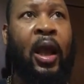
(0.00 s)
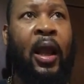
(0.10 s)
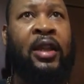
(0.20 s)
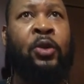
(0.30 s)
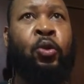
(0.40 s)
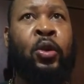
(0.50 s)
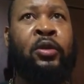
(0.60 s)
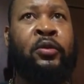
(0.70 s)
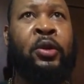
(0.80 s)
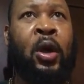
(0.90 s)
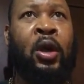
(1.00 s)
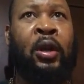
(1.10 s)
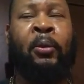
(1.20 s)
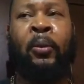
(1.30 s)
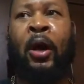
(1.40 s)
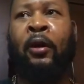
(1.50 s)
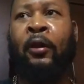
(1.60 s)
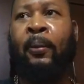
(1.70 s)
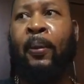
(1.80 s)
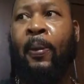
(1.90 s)
that's how the word Creole came about.
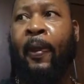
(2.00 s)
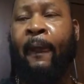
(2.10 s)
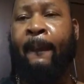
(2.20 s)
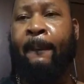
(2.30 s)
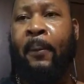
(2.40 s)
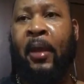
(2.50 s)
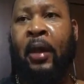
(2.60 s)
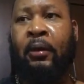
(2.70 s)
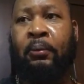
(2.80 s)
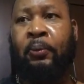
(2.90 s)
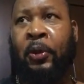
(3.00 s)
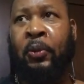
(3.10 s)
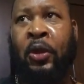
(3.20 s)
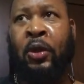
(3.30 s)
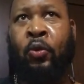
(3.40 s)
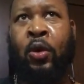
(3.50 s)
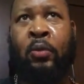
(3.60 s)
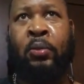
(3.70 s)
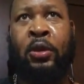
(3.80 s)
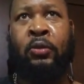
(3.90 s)
Like people didn't want to
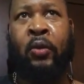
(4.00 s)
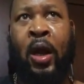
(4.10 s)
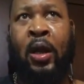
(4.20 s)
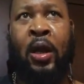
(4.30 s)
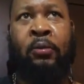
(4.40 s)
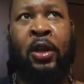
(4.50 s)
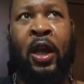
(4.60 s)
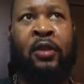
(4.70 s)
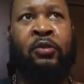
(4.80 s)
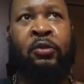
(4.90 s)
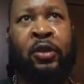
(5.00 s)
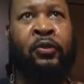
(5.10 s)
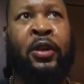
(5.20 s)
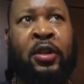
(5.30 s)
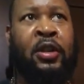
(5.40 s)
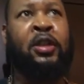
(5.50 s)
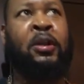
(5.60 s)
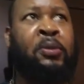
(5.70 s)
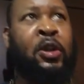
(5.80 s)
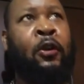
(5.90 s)
be rounded up; they had to differentiate
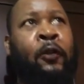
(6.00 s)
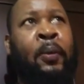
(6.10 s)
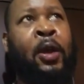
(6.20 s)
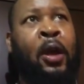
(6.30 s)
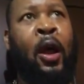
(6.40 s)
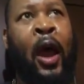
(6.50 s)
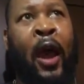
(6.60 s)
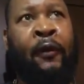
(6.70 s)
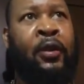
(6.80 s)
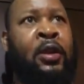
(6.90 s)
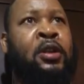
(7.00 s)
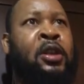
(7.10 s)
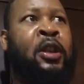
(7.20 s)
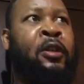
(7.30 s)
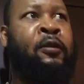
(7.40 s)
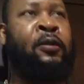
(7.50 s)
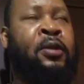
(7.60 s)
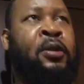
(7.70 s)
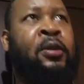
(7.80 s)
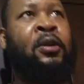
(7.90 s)
themselves from the African slaves.
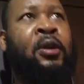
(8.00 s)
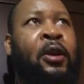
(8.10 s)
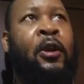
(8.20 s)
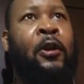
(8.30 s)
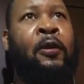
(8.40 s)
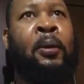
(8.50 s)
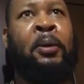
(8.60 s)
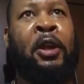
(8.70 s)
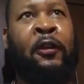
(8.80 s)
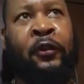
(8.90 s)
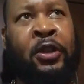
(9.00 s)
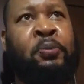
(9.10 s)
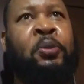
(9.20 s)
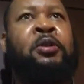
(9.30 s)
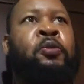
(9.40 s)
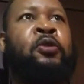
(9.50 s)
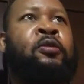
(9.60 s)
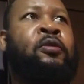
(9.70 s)
You know what I mean? They're free people,